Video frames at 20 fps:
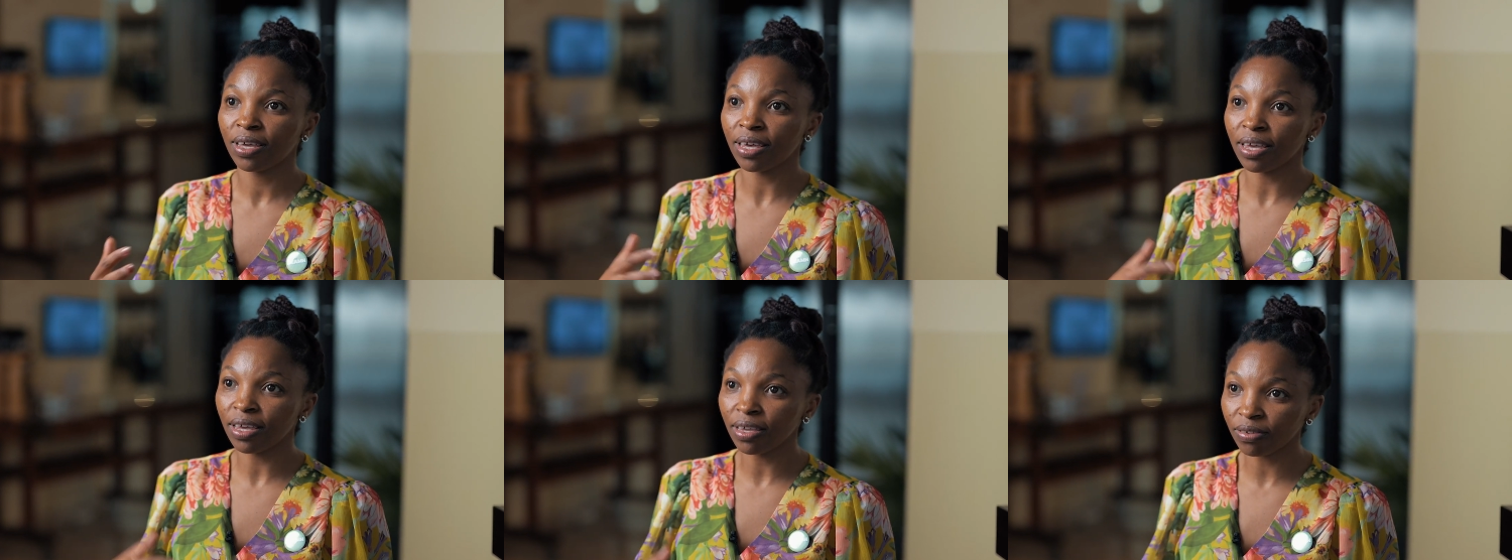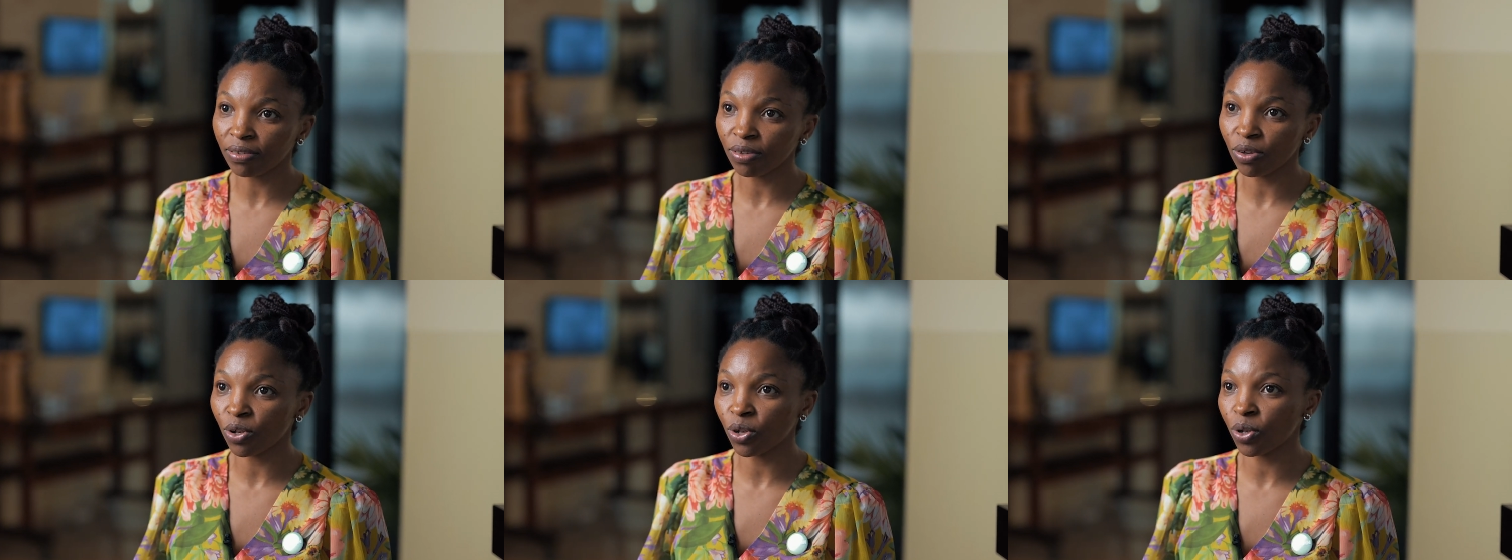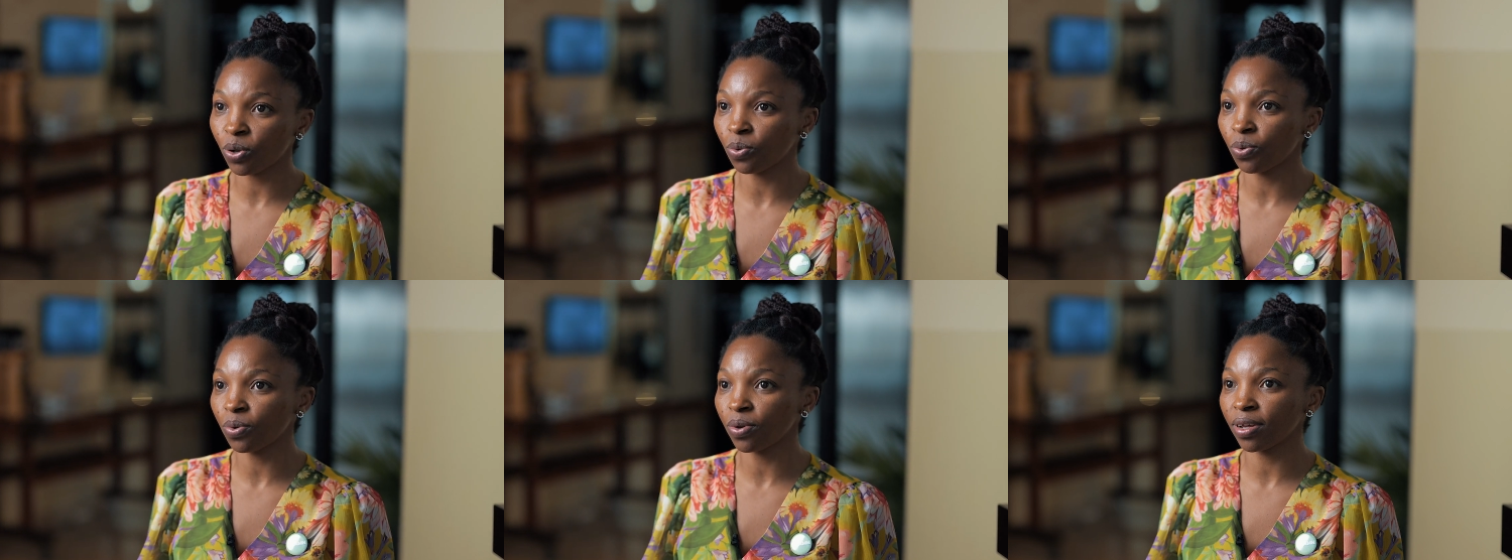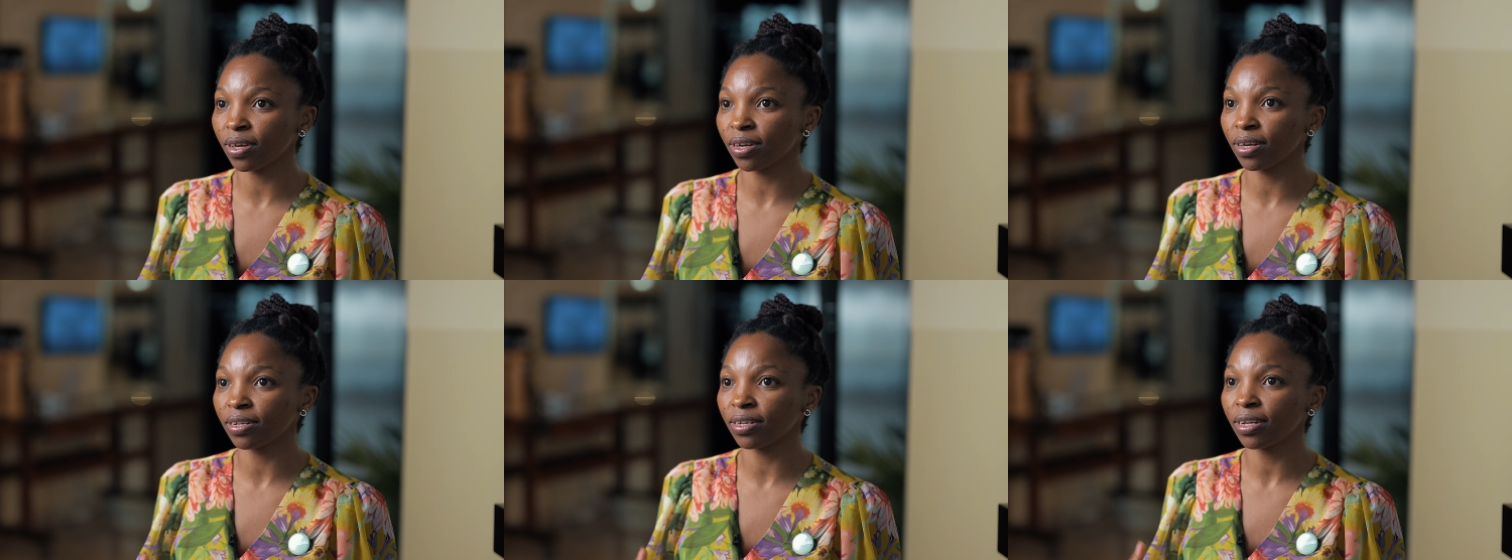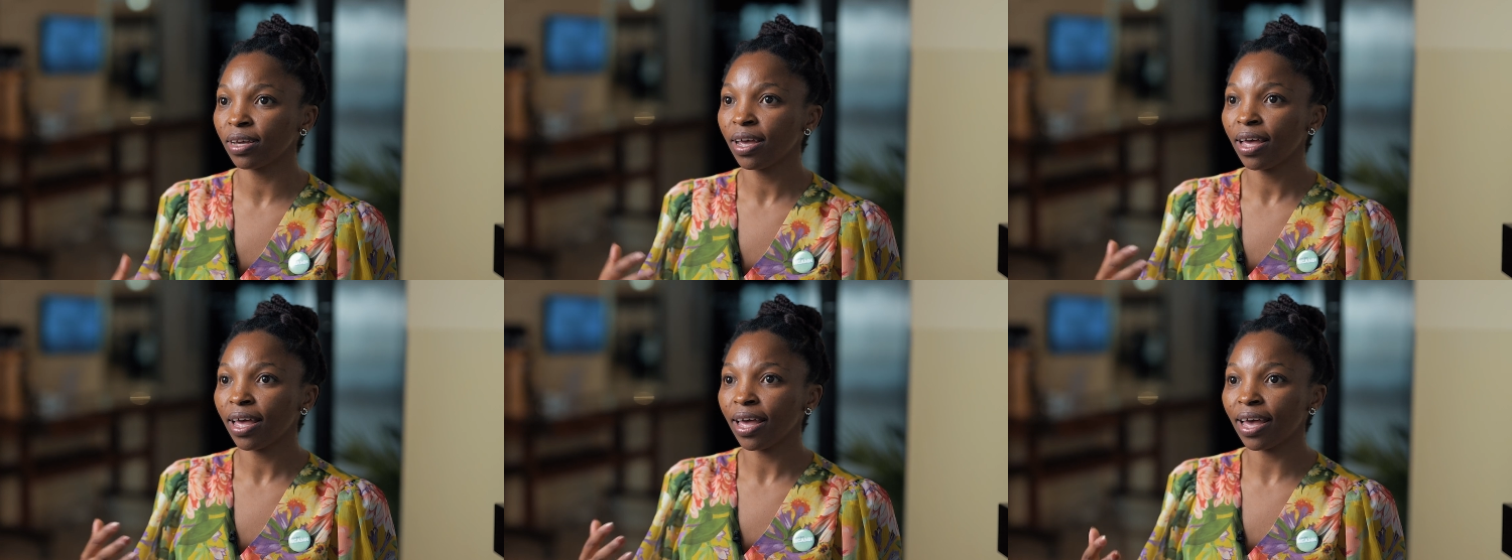is included
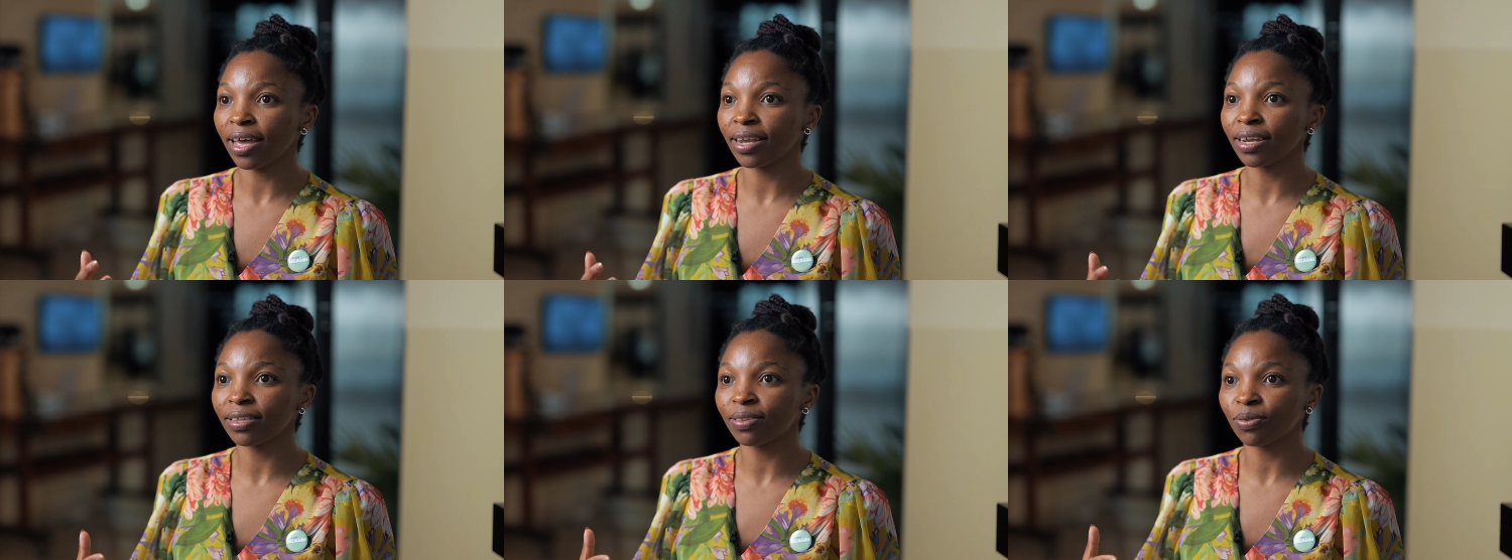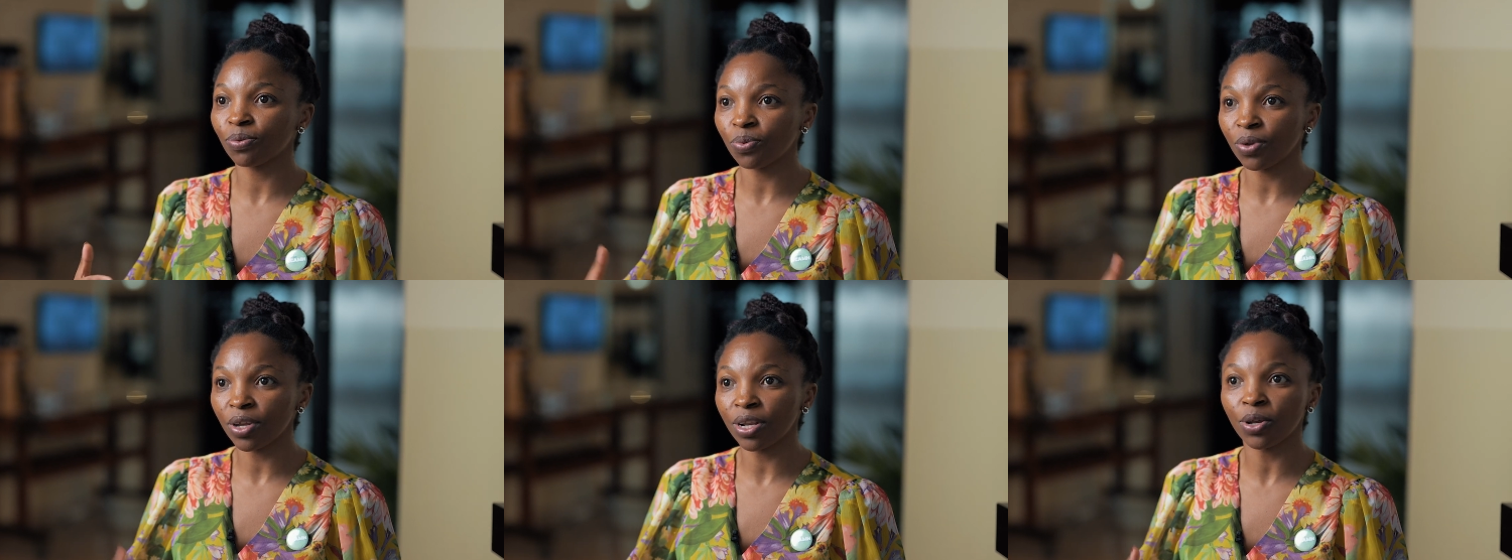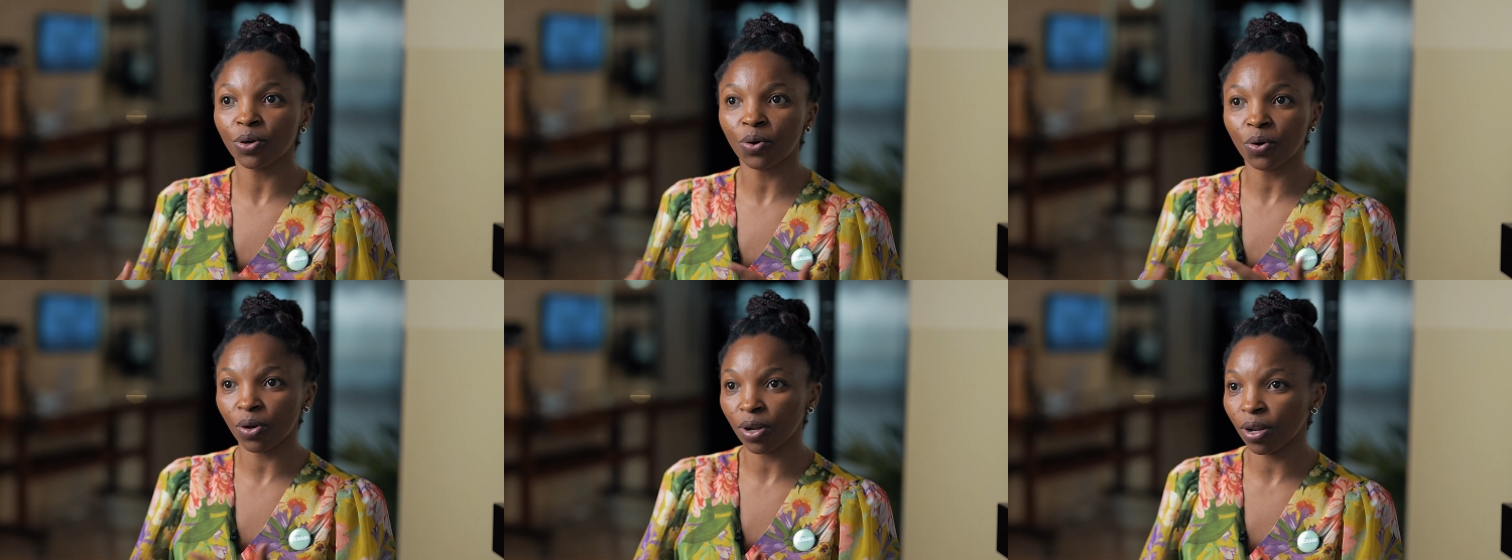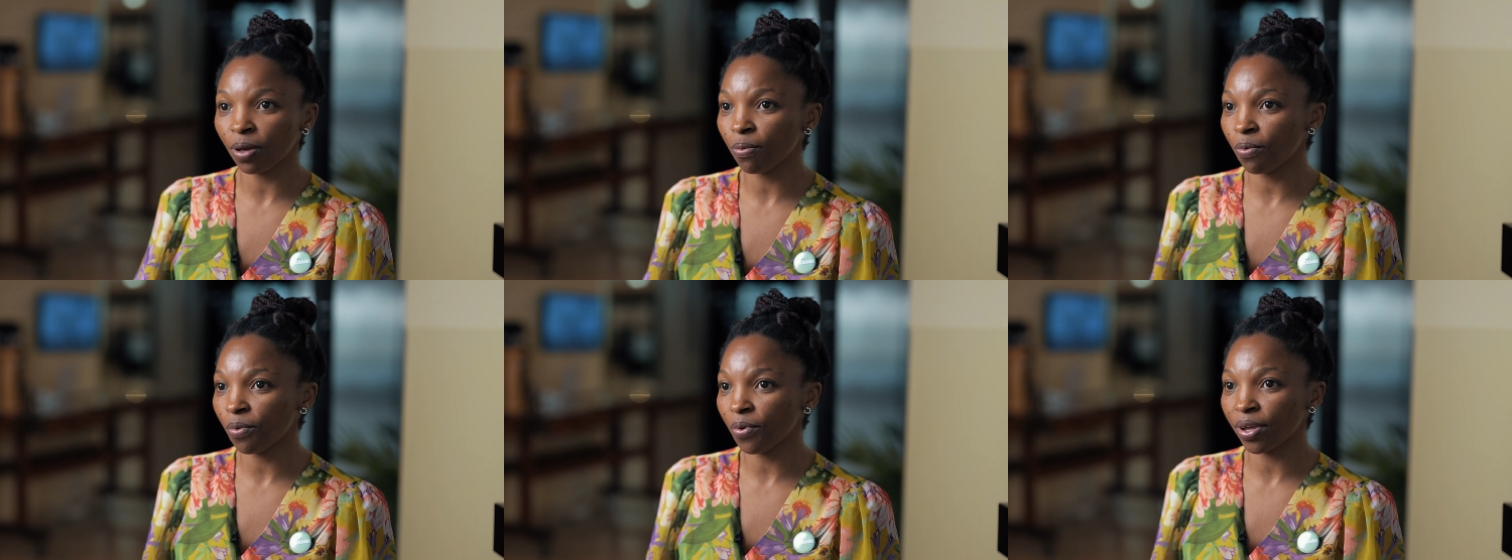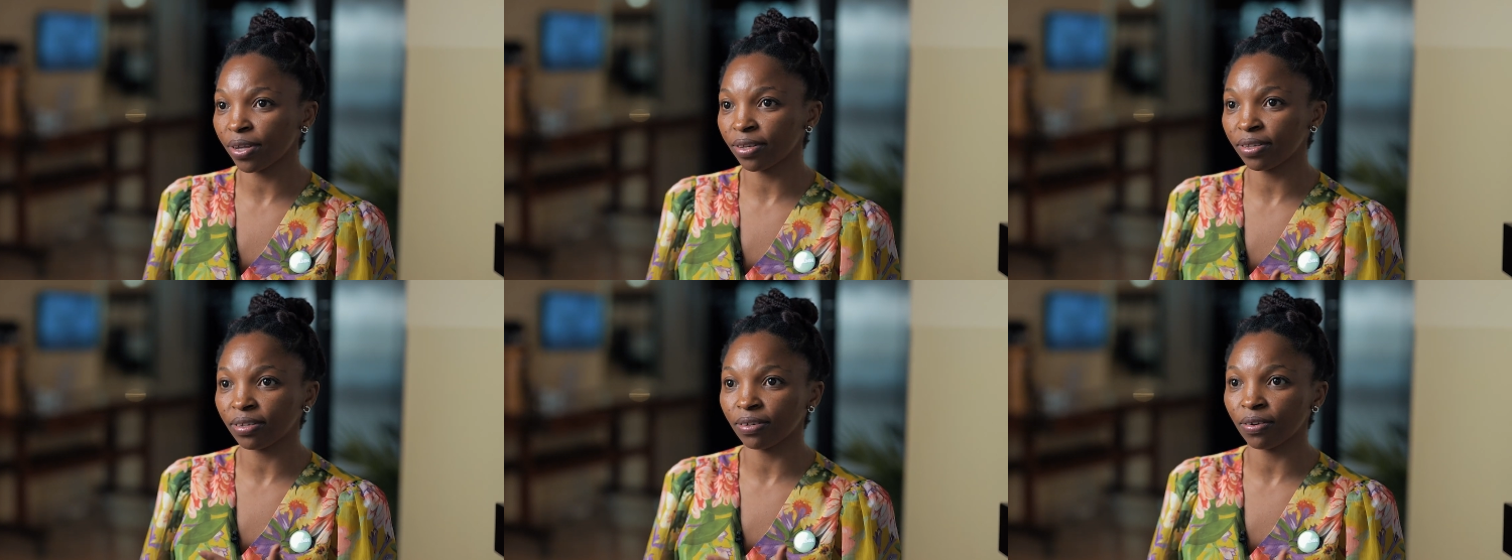and it's really
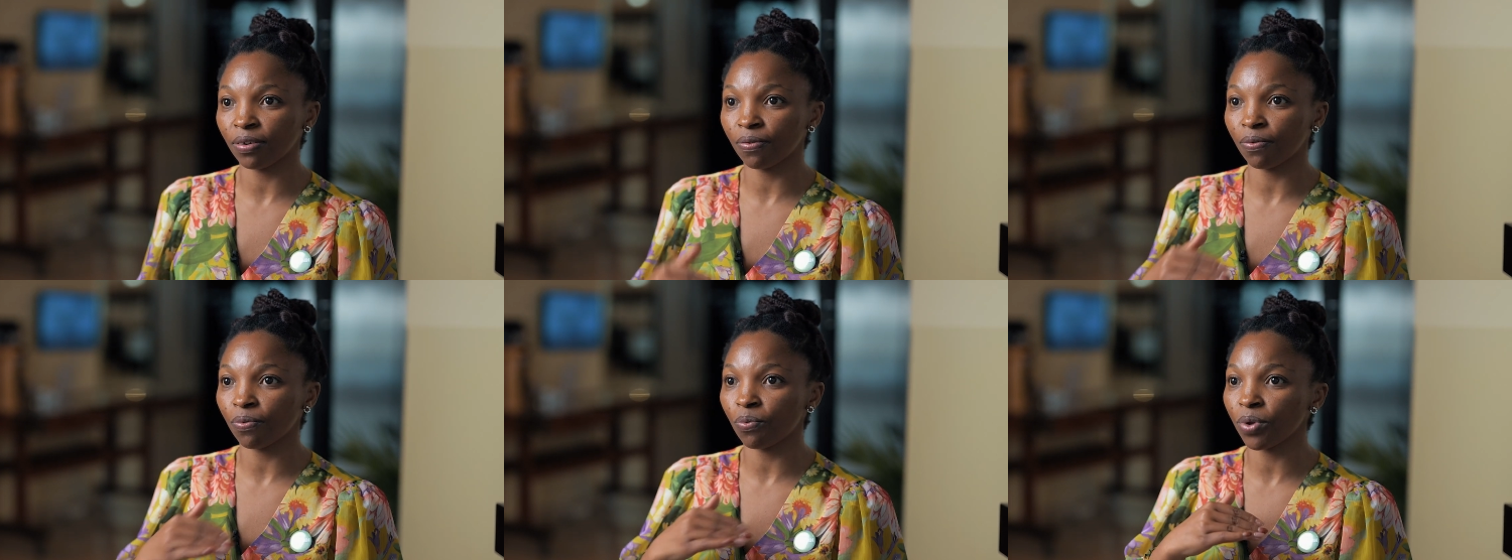collaborative.